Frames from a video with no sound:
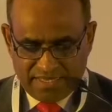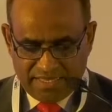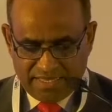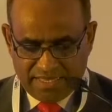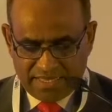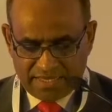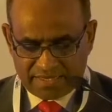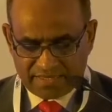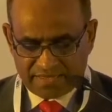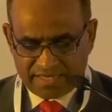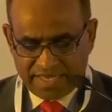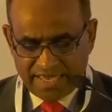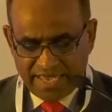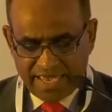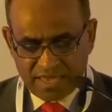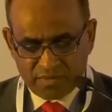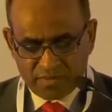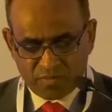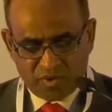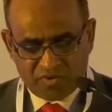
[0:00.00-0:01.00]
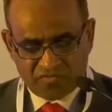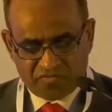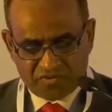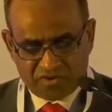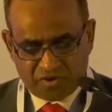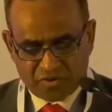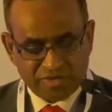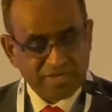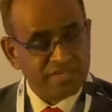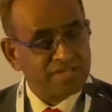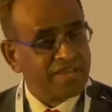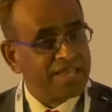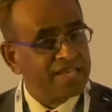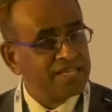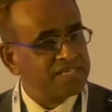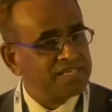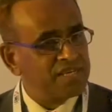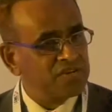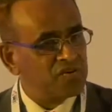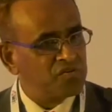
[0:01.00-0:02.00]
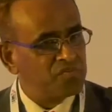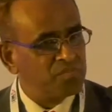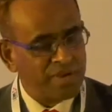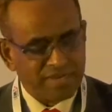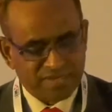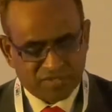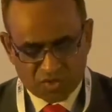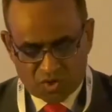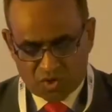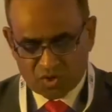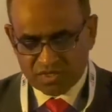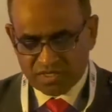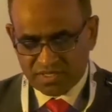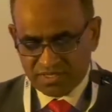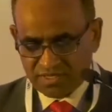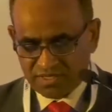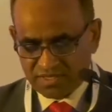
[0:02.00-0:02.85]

here the aim of or intention of my talk